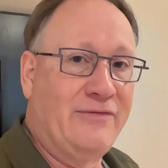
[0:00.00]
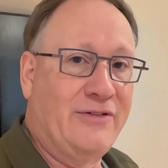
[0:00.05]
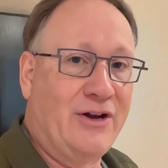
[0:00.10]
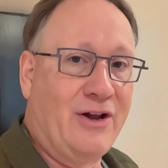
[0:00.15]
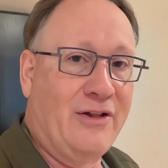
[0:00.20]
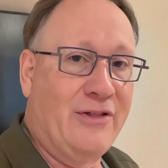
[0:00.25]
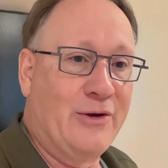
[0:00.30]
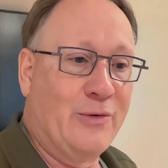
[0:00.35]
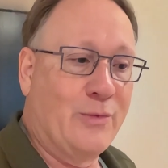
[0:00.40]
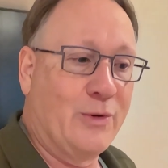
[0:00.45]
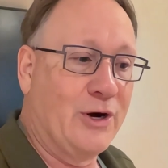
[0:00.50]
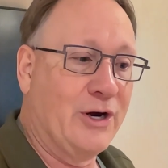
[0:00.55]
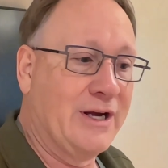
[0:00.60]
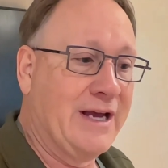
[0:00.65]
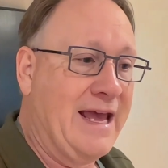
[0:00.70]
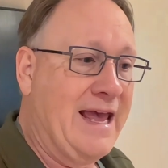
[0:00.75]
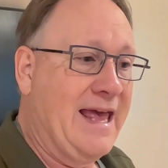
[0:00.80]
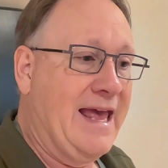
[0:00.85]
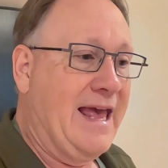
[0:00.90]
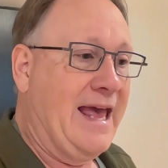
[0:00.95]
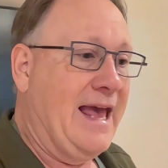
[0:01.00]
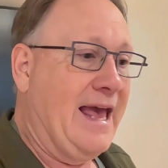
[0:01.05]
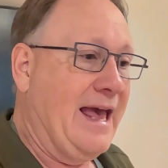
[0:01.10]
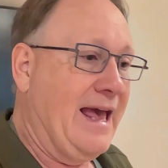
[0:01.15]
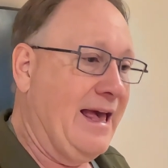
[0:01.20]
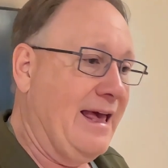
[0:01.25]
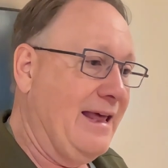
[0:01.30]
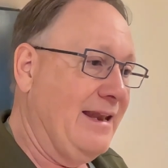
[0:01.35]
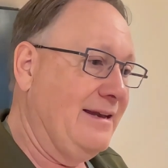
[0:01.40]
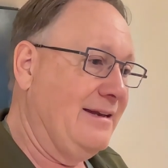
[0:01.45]
in all their work,
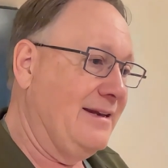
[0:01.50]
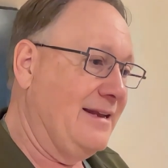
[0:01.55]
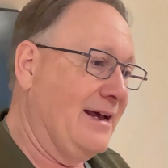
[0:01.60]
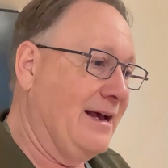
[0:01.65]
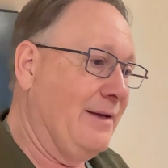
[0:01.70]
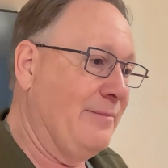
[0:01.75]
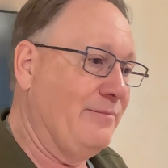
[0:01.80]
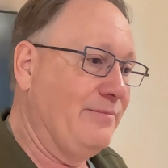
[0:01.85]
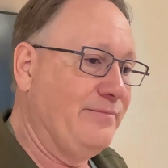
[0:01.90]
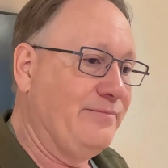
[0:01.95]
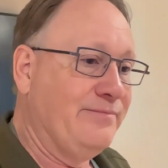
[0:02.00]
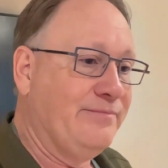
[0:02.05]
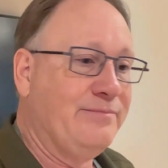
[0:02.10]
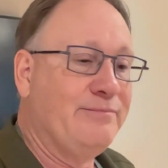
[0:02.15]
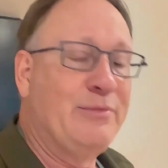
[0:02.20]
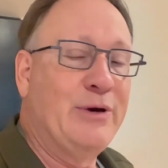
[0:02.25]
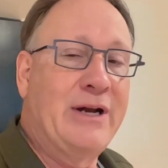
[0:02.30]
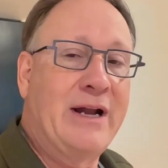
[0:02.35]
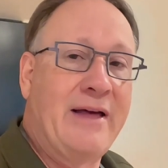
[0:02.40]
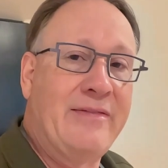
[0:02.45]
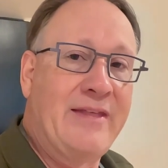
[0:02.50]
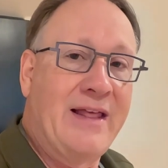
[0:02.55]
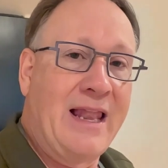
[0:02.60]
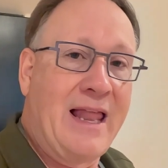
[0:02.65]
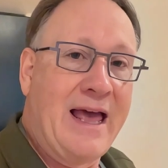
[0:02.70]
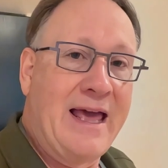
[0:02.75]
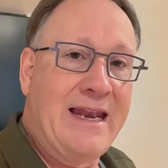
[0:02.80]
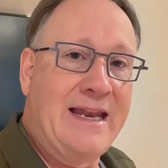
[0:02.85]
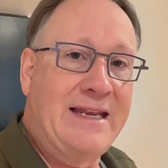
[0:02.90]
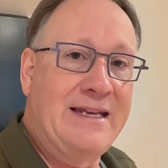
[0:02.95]
and put it on the
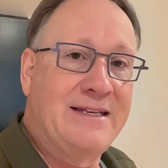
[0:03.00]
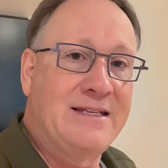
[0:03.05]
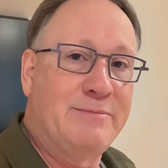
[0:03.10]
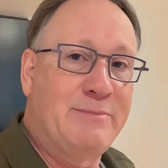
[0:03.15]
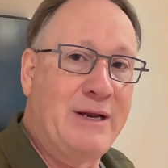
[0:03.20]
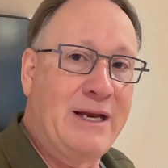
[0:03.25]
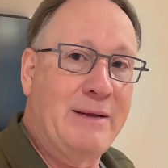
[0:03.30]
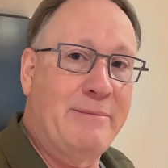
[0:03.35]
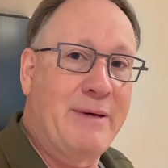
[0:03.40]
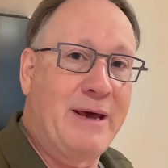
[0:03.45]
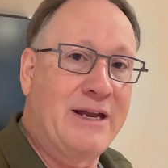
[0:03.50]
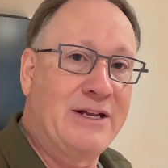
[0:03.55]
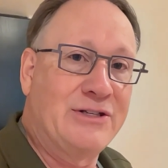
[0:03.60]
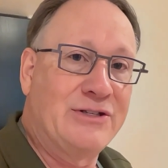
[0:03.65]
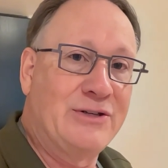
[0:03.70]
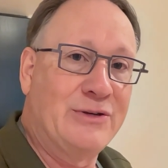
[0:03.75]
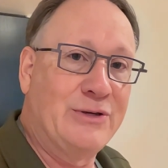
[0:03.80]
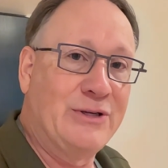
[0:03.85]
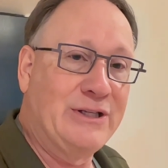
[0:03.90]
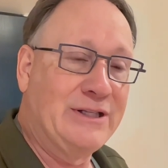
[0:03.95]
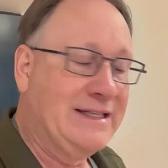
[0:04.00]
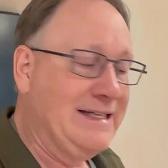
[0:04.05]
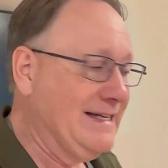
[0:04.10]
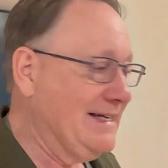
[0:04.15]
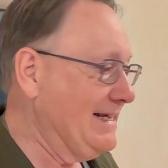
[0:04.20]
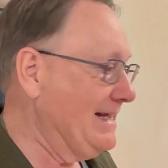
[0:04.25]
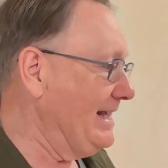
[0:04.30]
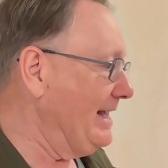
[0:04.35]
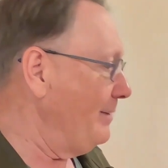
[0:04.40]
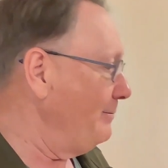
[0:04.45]
lighted spinning pedestal,
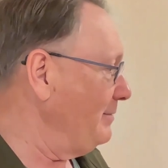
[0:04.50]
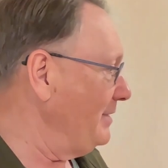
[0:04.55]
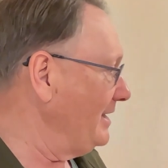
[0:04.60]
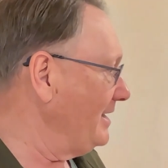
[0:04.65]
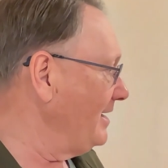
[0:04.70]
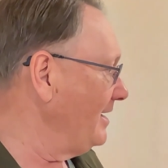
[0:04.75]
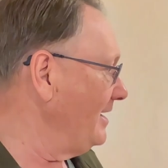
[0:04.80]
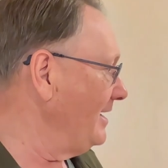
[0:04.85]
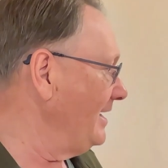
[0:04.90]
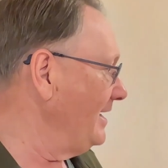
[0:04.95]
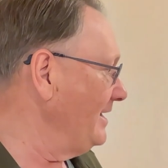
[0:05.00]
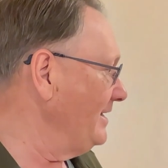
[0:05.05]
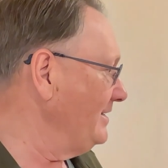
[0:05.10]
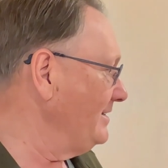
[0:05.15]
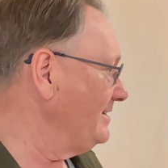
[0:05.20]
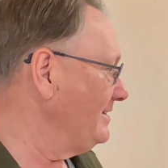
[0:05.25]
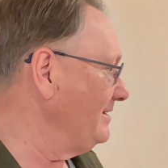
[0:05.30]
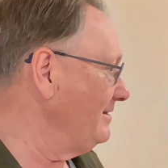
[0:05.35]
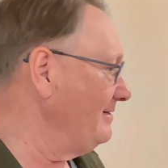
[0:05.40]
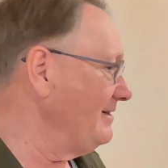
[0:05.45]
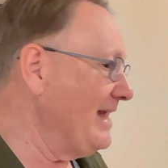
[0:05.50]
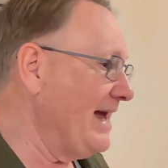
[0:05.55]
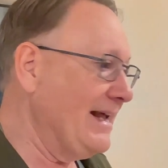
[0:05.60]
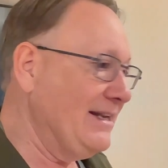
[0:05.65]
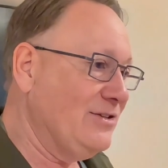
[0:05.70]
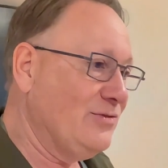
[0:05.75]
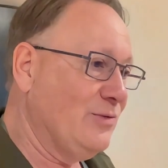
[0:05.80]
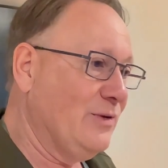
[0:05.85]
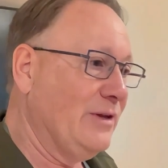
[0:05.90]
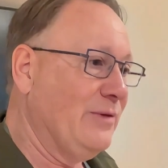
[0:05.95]
because
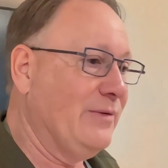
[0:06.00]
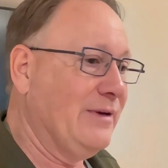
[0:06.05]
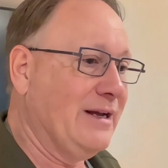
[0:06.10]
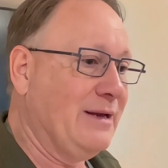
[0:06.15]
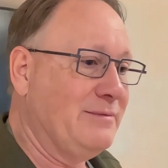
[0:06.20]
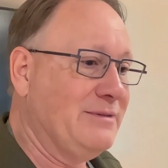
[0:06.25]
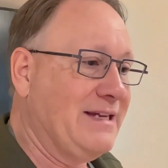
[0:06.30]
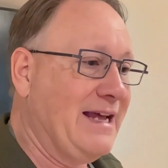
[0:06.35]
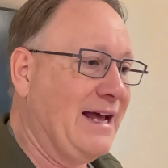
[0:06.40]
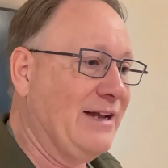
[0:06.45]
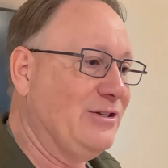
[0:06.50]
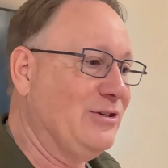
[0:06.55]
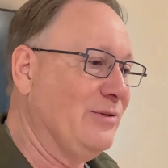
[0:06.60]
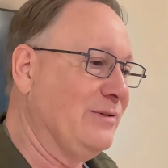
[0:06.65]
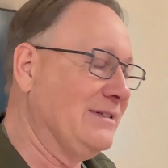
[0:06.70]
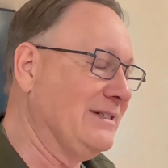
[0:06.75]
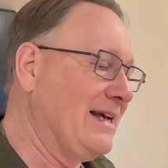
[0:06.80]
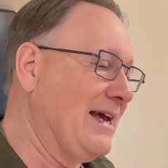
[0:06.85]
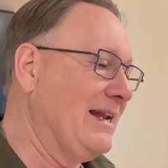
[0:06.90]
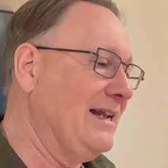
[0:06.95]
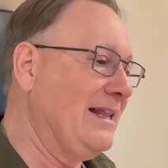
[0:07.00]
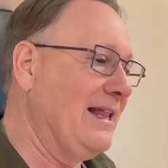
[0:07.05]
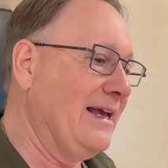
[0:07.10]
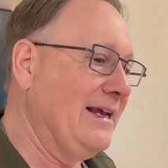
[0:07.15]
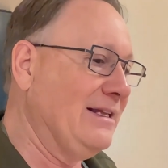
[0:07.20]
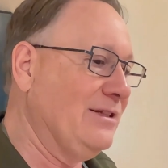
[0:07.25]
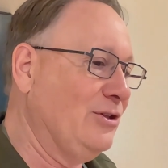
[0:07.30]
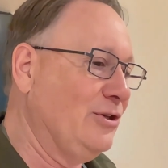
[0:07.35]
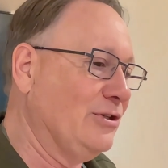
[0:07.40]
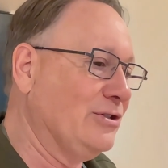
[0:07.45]
that's really what it comes down to. It's kind of
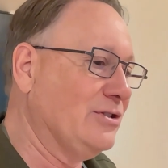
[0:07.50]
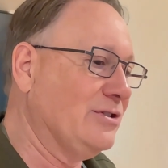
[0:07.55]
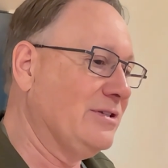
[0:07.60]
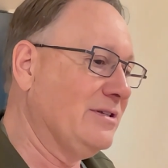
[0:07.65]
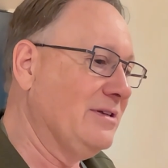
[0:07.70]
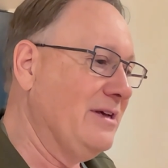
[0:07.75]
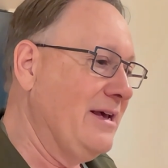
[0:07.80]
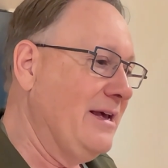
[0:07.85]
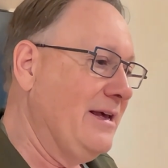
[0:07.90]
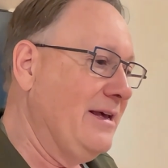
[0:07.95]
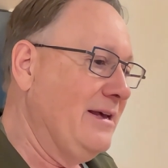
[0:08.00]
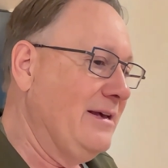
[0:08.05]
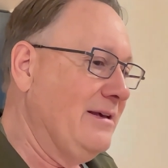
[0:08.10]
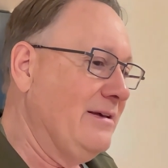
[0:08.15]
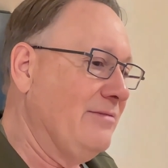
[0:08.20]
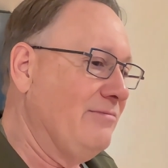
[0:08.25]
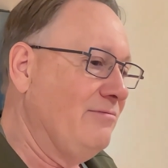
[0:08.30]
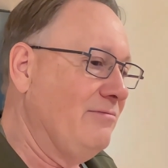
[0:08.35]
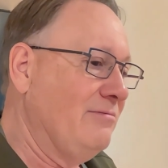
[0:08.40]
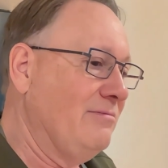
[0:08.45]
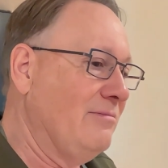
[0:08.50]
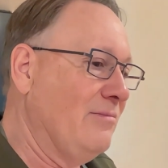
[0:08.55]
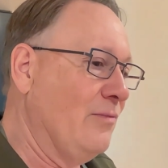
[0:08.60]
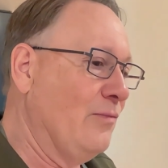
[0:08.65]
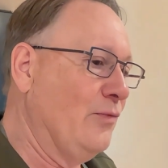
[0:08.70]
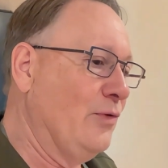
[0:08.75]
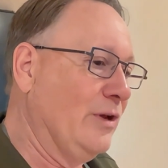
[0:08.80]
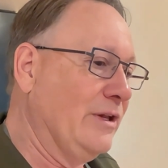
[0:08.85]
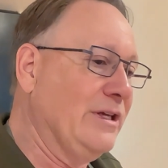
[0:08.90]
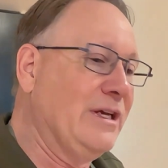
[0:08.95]
like looks
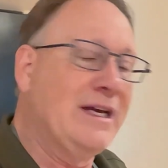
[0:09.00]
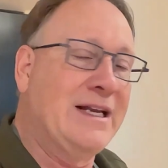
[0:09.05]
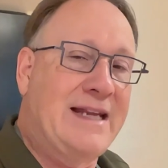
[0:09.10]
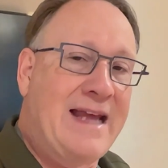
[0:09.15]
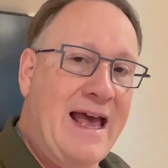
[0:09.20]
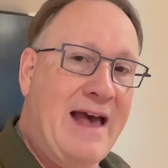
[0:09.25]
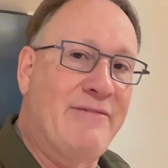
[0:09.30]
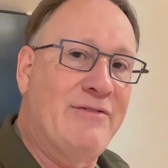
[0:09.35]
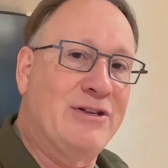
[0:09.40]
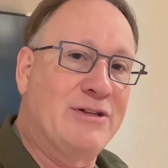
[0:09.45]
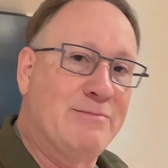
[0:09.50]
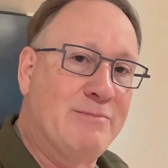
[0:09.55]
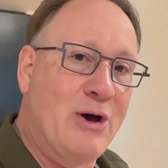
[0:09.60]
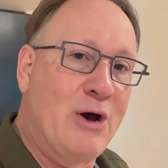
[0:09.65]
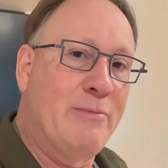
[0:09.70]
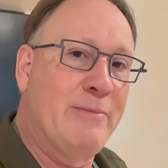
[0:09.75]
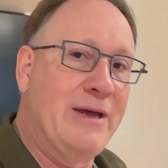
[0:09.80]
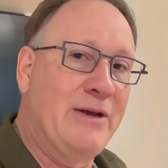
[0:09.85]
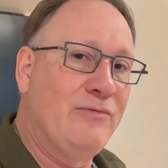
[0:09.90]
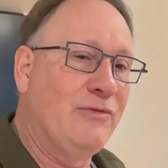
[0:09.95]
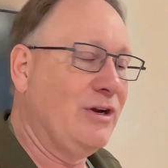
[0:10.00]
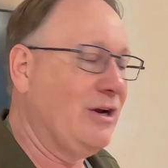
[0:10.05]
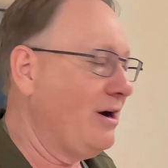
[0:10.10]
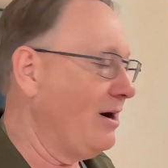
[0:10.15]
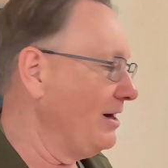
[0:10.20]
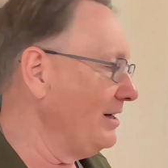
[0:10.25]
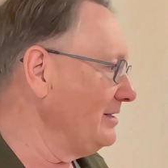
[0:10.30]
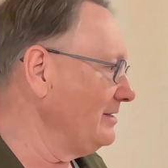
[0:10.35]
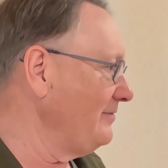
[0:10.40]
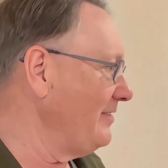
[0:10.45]
really good to have its moment,
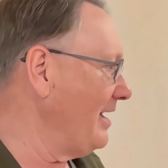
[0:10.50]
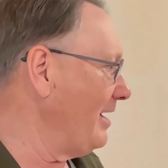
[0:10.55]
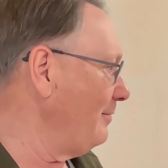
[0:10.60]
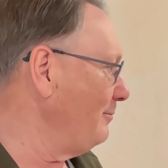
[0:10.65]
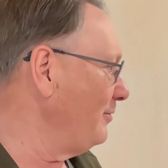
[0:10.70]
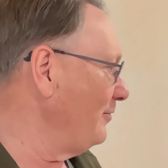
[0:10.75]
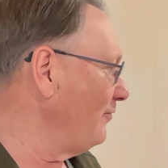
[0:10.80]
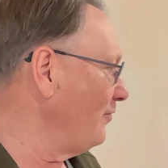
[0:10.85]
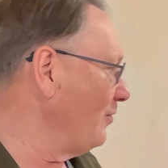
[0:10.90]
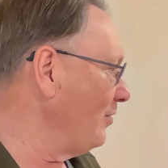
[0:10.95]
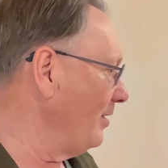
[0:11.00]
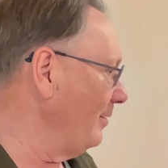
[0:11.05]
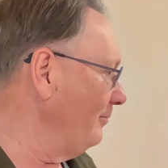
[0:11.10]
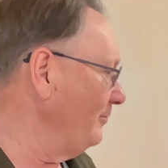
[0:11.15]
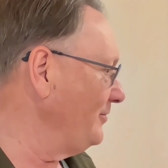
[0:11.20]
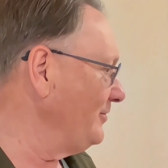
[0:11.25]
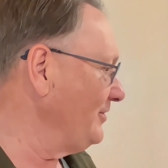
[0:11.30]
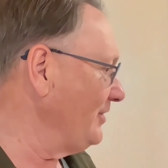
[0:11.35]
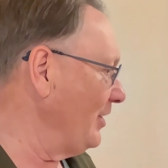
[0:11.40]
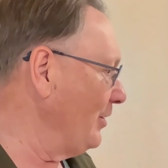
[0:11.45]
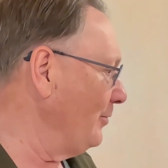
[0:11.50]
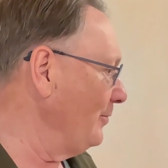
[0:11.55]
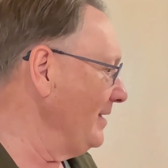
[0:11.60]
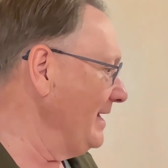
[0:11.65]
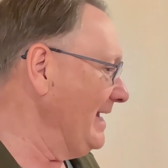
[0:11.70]
regardless of how it performs. So